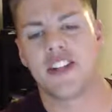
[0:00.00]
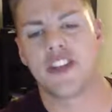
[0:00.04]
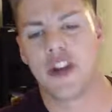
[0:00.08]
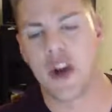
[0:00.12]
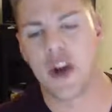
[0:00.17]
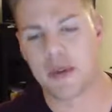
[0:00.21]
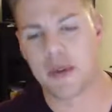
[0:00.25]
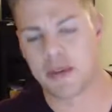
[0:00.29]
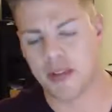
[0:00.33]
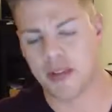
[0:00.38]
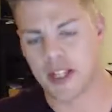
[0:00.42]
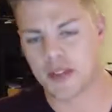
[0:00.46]

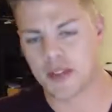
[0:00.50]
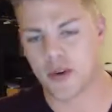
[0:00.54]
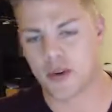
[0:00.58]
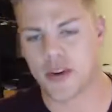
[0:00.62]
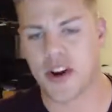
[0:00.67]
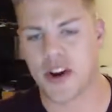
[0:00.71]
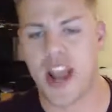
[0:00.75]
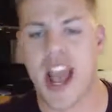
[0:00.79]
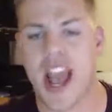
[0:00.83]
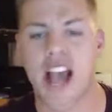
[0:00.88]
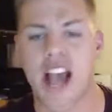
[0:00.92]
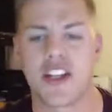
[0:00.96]
planeswalker
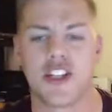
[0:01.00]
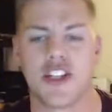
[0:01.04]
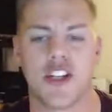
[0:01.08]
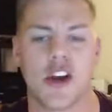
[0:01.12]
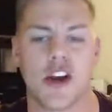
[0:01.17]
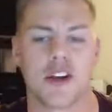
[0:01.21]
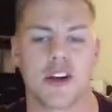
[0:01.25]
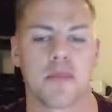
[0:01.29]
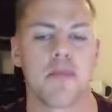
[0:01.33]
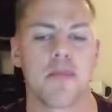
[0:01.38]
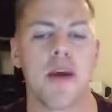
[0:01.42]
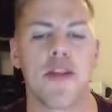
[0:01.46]

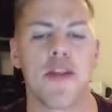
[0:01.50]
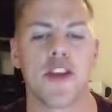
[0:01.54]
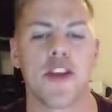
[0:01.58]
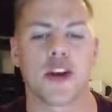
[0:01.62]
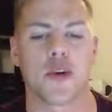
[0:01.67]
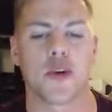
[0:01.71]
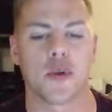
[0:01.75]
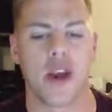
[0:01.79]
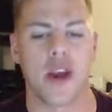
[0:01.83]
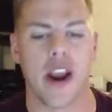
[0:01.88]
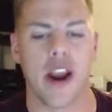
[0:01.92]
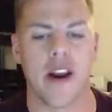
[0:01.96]
Ashiok mythic
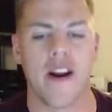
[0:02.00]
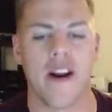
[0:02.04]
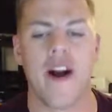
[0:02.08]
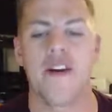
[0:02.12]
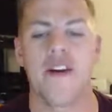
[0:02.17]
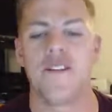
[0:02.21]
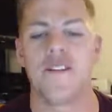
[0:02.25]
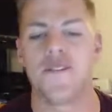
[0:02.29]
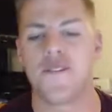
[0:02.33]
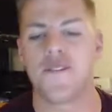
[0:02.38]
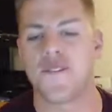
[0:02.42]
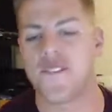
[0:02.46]
rare,
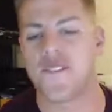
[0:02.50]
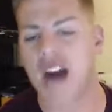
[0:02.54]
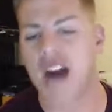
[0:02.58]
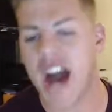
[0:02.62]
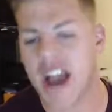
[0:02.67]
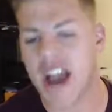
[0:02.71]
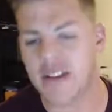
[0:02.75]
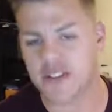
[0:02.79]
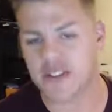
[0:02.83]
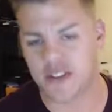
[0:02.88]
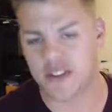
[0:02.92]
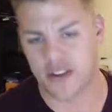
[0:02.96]

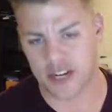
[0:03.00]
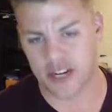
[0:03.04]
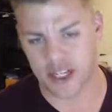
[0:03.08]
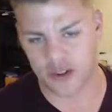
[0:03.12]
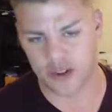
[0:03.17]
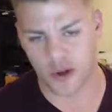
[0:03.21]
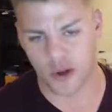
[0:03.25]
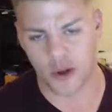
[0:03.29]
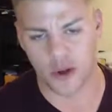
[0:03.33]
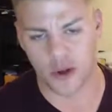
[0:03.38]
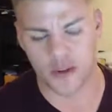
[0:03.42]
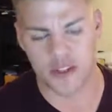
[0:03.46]
5 starting
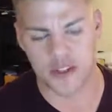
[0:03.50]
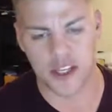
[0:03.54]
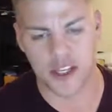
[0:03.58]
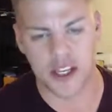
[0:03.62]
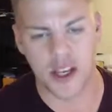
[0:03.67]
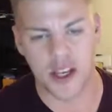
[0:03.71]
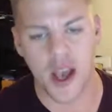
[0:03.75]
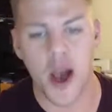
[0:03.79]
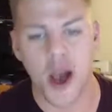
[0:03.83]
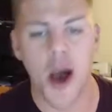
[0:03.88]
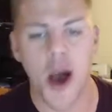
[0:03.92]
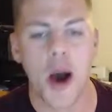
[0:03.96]
loyalty,
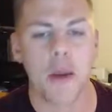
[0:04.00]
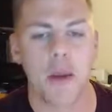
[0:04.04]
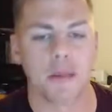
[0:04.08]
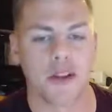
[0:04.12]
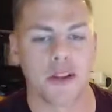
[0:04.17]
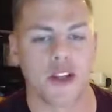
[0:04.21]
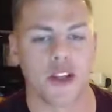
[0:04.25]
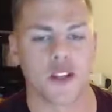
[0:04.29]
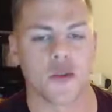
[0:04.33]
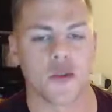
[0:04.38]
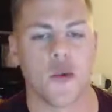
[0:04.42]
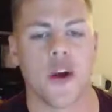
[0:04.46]

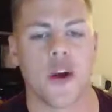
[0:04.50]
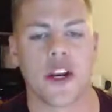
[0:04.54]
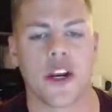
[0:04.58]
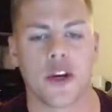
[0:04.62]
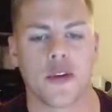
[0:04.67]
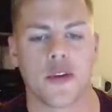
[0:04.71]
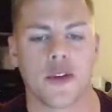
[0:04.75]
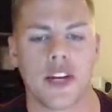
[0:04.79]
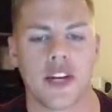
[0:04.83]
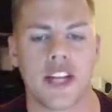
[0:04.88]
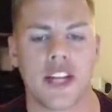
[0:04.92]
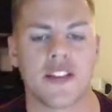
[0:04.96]
+1
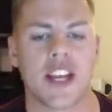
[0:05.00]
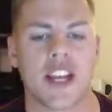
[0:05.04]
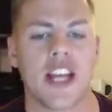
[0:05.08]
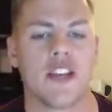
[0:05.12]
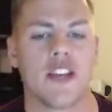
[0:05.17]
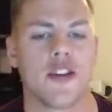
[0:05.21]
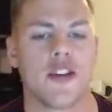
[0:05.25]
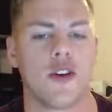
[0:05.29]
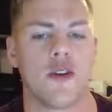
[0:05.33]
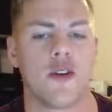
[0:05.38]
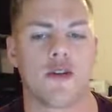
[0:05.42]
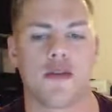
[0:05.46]
creates a
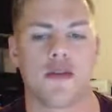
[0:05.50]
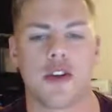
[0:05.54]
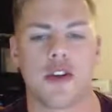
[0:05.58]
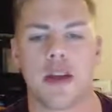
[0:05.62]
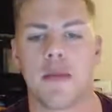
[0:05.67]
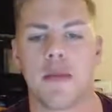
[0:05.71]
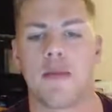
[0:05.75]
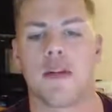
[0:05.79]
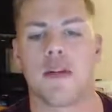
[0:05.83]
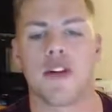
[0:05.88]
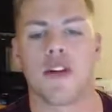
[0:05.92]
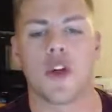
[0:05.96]
2/3
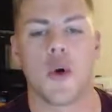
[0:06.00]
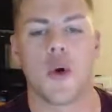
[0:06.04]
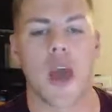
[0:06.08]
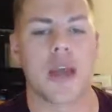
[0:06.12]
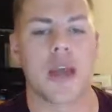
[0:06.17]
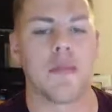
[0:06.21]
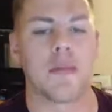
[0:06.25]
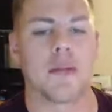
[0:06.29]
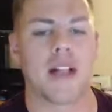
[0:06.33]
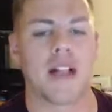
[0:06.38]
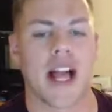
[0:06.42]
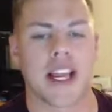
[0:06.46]
blue and
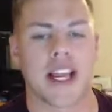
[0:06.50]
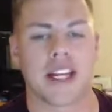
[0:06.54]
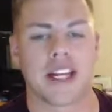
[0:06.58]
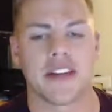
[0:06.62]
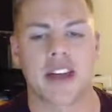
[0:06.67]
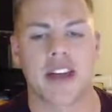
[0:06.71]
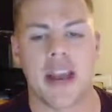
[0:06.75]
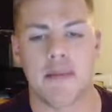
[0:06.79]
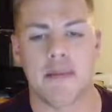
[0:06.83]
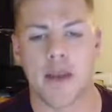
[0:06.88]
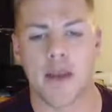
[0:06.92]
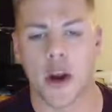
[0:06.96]
black
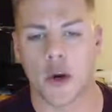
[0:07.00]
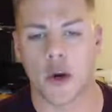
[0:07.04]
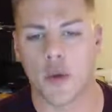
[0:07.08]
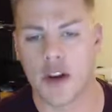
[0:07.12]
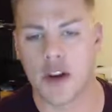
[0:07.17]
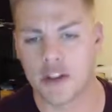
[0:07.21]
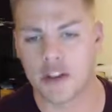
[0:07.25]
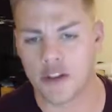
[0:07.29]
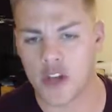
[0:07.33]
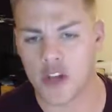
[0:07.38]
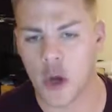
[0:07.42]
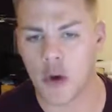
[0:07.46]
nightmare
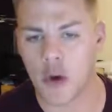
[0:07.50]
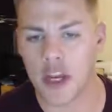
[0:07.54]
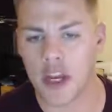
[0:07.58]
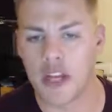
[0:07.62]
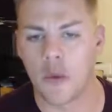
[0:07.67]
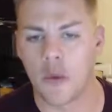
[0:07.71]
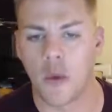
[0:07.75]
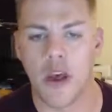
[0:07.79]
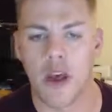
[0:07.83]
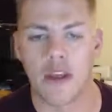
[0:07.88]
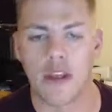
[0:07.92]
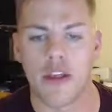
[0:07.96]
creature token
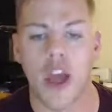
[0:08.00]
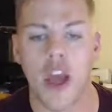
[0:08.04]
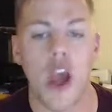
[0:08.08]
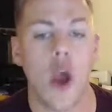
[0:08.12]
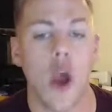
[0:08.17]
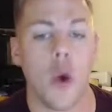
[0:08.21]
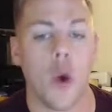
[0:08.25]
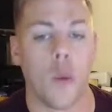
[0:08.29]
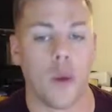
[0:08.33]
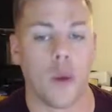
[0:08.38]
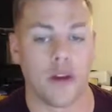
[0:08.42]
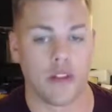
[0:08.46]
with
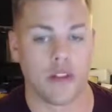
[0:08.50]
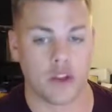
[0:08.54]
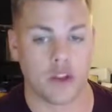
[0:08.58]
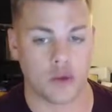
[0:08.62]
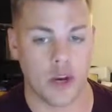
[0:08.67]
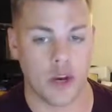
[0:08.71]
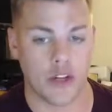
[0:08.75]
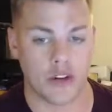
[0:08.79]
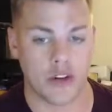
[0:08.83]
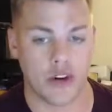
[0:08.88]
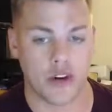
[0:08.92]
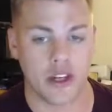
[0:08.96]
whenever this
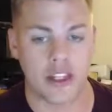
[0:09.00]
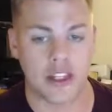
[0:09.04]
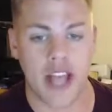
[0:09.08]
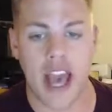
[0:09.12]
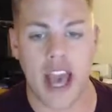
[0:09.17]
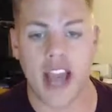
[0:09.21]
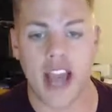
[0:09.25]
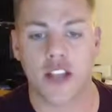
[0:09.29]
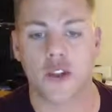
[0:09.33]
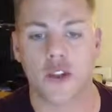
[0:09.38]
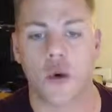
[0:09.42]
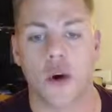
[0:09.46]
creature
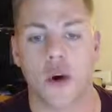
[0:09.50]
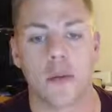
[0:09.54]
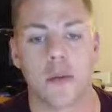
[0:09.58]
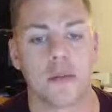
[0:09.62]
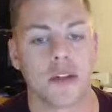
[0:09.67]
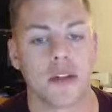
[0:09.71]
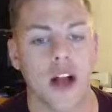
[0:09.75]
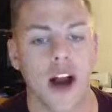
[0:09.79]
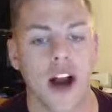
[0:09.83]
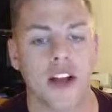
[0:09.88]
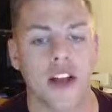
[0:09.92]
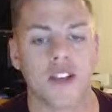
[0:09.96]
attacks or
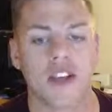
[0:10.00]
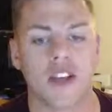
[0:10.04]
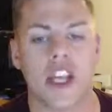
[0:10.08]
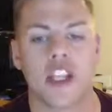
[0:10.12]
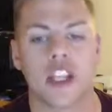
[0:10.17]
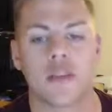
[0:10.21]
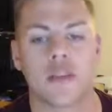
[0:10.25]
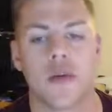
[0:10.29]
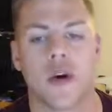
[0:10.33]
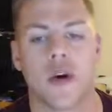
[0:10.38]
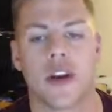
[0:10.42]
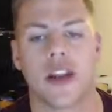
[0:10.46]
blocks, each
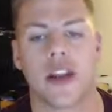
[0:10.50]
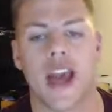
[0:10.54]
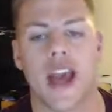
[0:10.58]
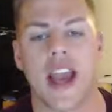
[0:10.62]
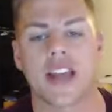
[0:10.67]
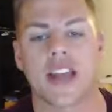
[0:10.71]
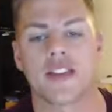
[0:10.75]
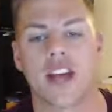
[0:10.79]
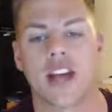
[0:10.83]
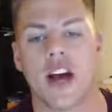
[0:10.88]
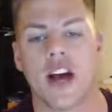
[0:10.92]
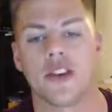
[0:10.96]
opponent
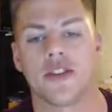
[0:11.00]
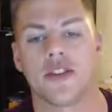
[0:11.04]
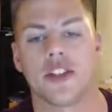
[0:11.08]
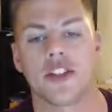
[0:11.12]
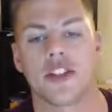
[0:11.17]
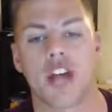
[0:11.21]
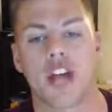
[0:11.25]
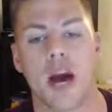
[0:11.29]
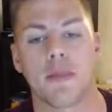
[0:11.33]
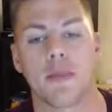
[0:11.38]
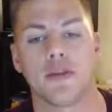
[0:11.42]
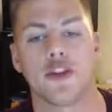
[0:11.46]
exiles the
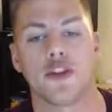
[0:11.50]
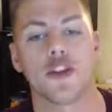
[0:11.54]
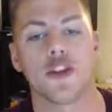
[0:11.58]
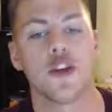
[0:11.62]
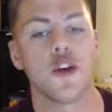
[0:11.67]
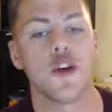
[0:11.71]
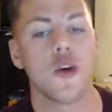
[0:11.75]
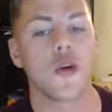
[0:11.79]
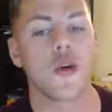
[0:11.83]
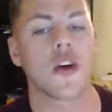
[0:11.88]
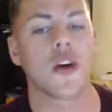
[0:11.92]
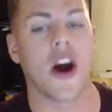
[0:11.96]
top
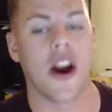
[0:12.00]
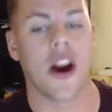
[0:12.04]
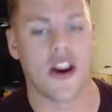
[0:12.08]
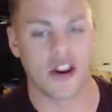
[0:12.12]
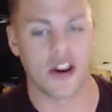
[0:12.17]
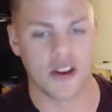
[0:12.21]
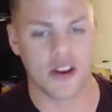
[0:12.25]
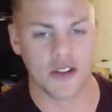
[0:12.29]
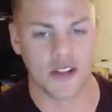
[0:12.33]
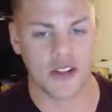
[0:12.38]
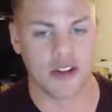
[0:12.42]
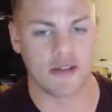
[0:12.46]
2
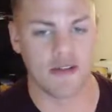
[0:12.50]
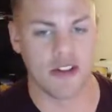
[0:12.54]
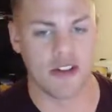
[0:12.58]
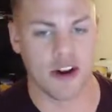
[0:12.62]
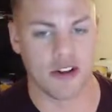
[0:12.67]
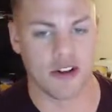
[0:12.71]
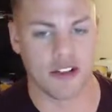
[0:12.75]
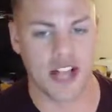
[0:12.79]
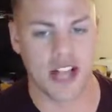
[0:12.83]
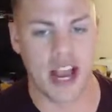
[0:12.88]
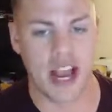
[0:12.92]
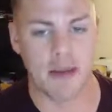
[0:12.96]
cards of their
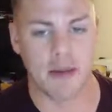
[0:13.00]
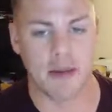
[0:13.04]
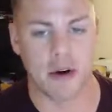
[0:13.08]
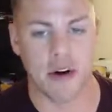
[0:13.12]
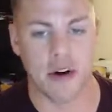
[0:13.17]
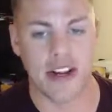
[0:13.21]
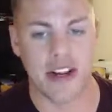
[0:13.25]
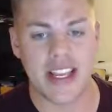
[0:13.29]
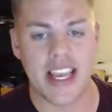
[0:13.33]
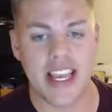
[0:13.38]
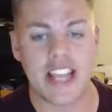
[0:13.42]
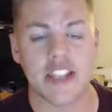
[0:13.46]
library.
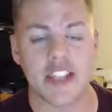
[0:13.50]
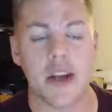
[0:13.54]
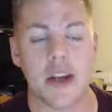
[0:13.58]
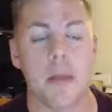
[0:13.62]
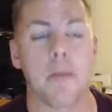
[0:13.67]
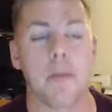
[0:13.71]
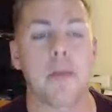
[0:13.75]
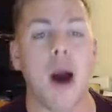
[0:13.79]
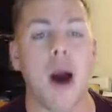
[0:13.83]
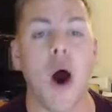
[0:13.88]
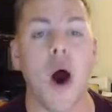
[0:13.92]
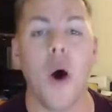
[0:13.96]
Each
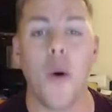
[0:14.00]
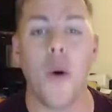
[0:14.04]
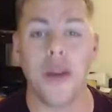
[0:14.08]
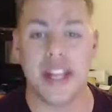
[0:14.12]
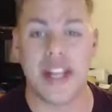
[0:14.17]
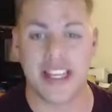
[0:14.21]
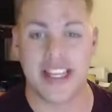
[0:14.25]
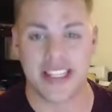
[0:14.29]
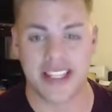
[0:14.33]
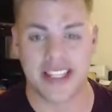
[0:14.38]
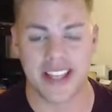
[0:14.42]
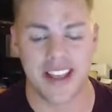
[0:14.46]

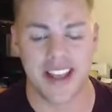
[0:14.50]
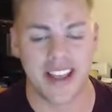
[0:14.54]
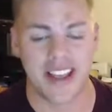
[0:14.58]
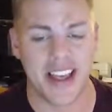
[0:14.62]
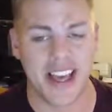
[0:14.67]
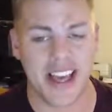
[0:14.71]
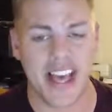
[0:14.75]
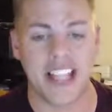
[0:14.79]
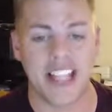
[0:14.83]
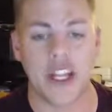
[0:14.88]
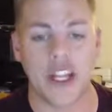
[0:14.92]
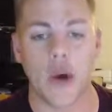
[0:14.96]
opponent,
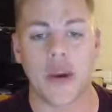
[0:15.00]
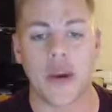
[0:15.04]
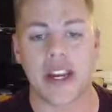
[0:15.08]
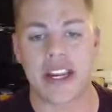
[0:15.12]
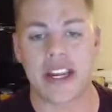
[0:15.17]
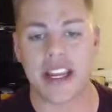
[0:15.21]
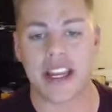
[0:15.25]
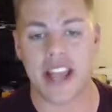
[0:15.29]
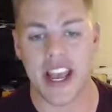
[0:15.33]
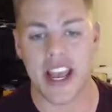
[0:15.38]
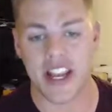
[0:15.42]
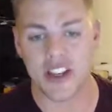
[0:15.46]
hello
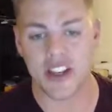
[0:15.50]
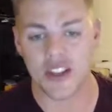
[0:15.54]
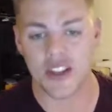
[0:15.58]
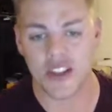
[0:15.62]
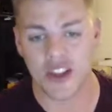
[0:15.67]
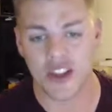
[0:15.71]
EDH,